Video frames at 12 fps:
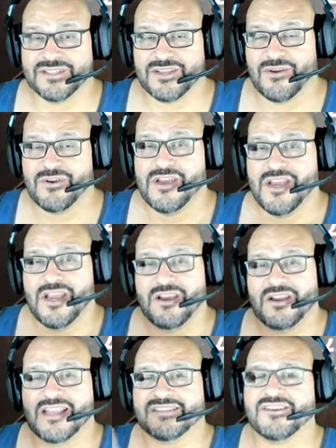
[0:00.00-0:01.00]
So
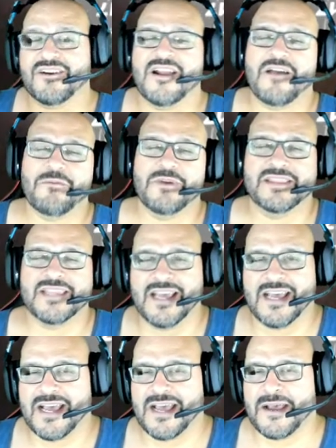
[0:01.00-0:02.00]
let's start out with the
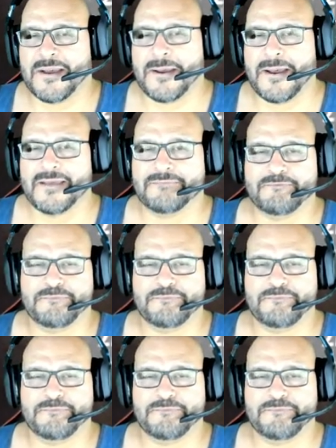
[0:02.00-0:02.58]
uh,